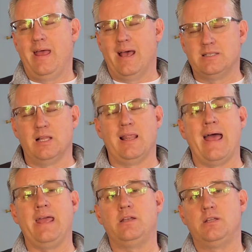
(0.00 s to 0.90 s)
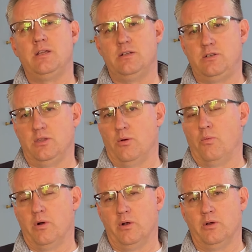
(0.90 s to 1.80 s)
as a light to the
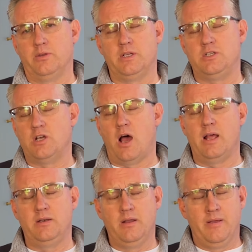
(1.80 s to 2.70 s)
world. In John